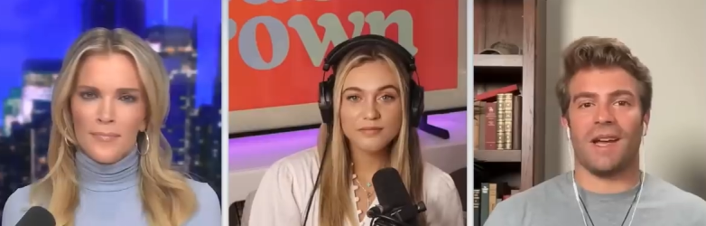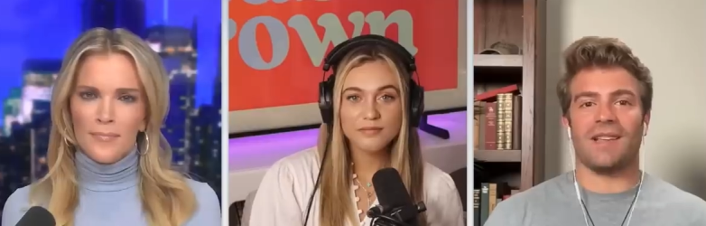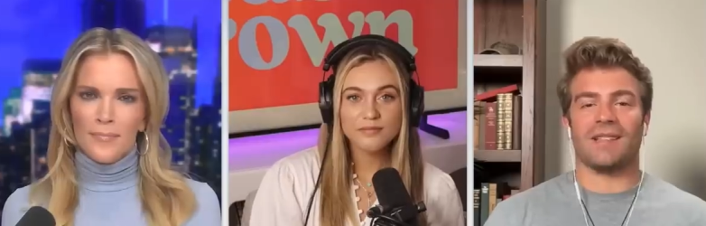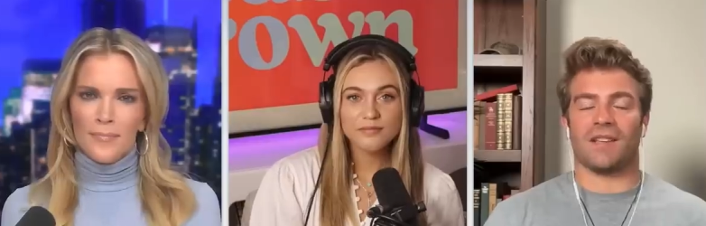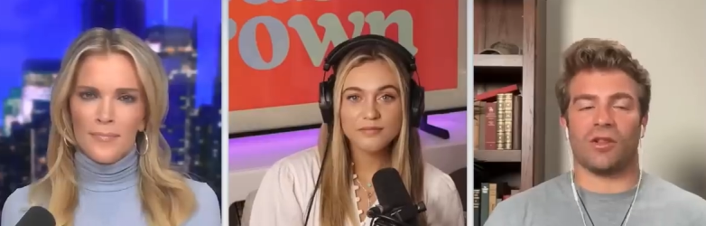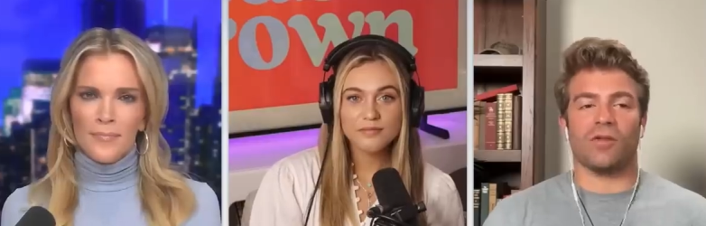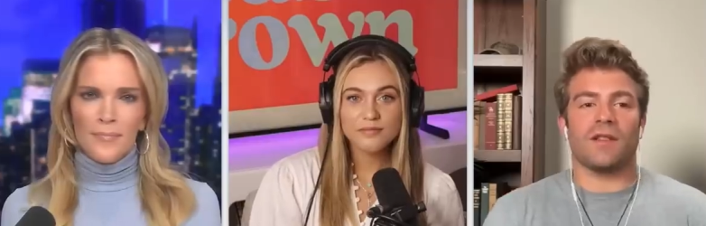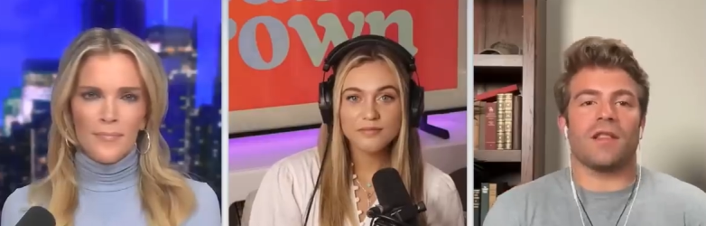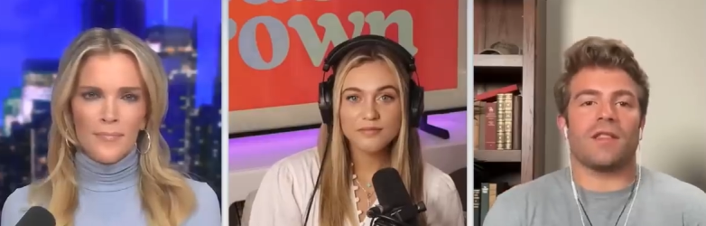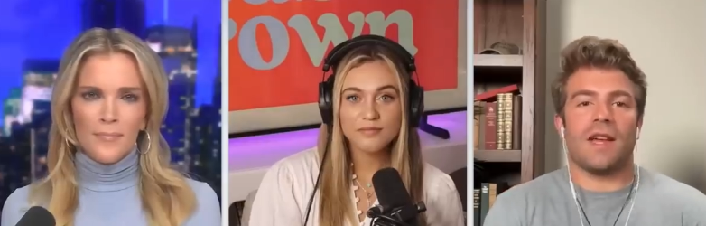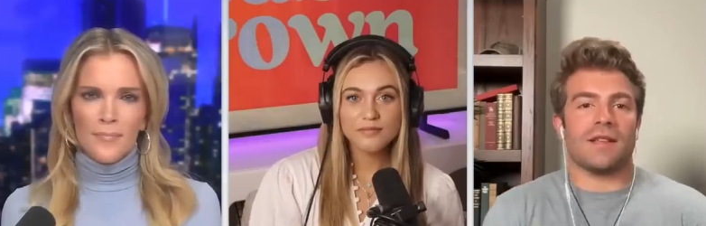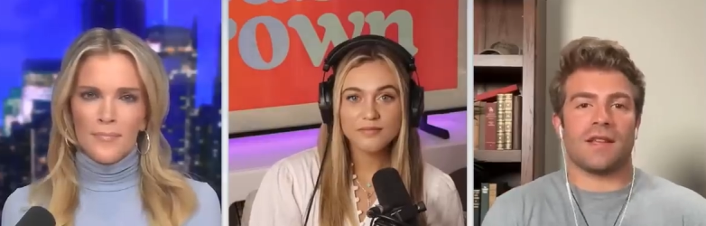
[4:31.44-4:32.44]
Speaker 1: likes. Like those are the
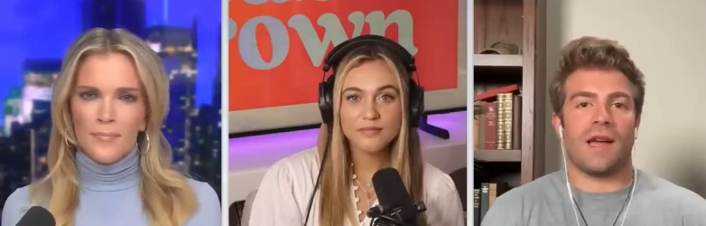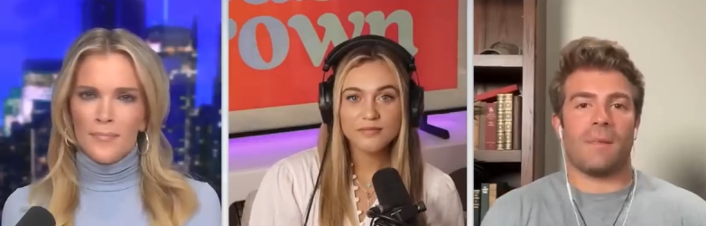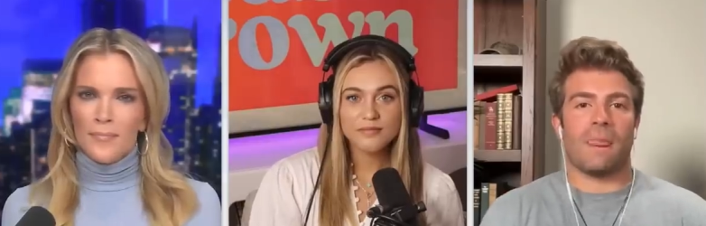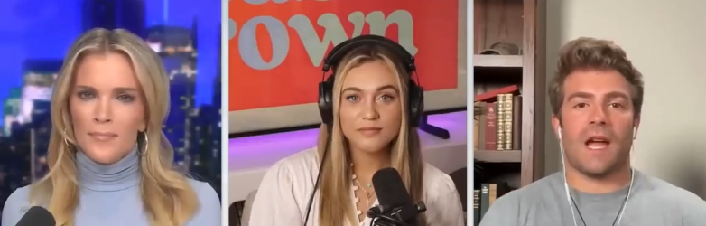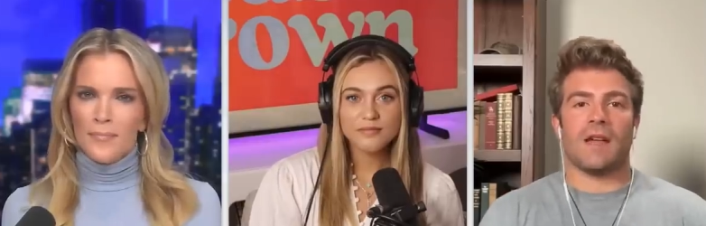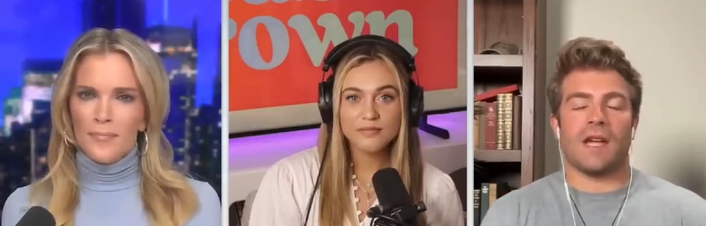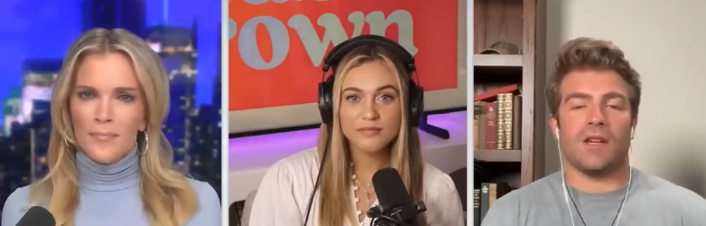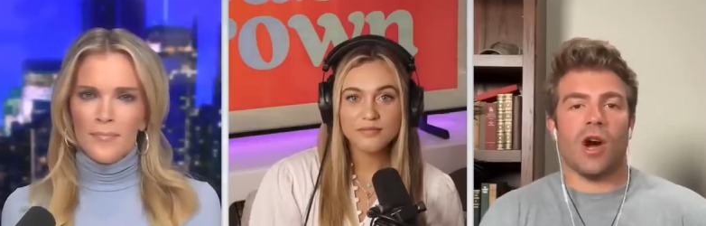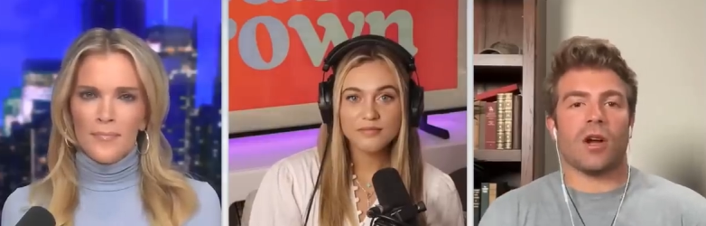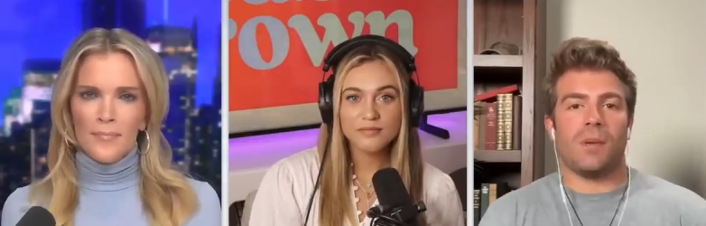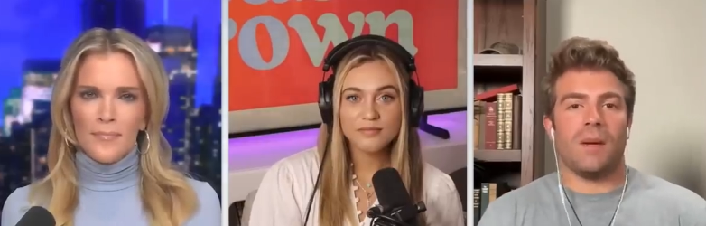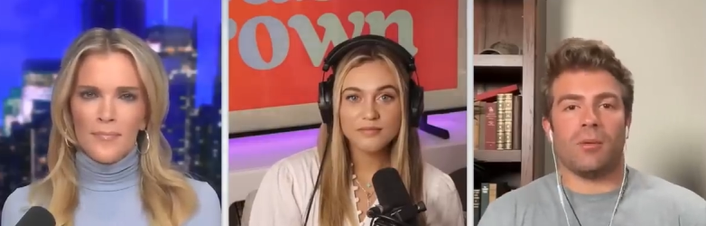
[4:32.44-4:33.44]
things that that
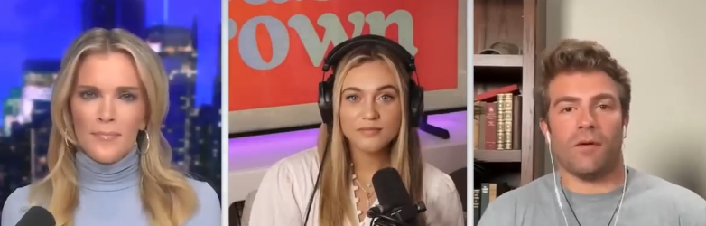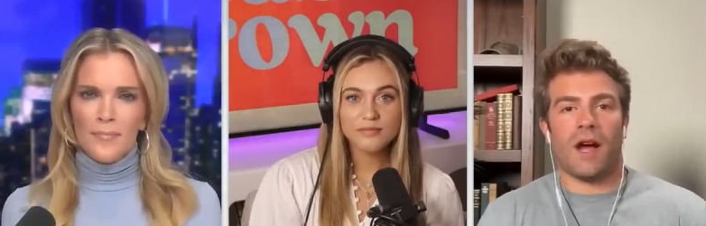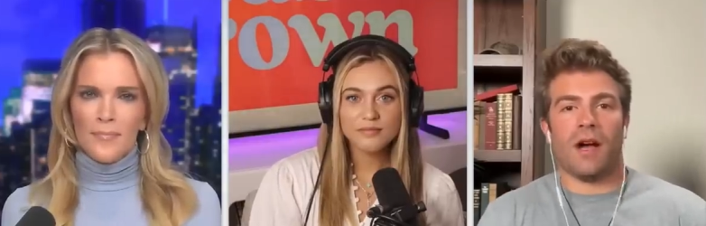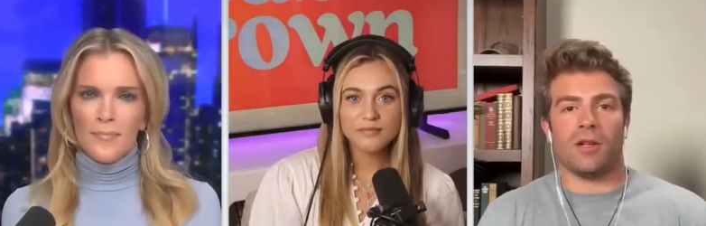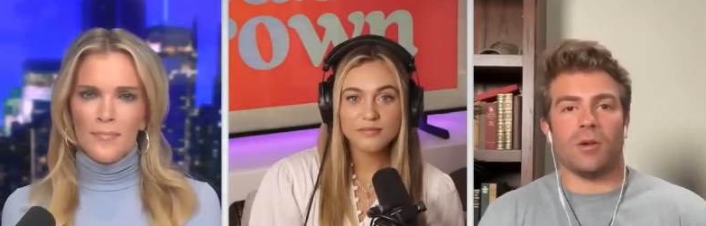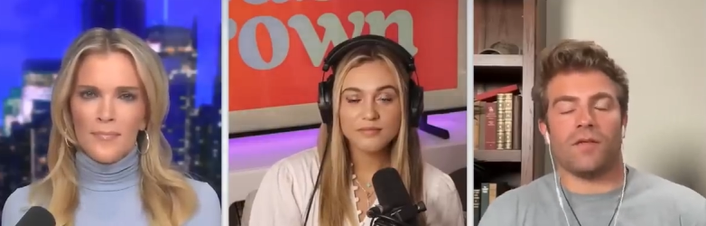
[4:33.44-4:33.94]
young people value.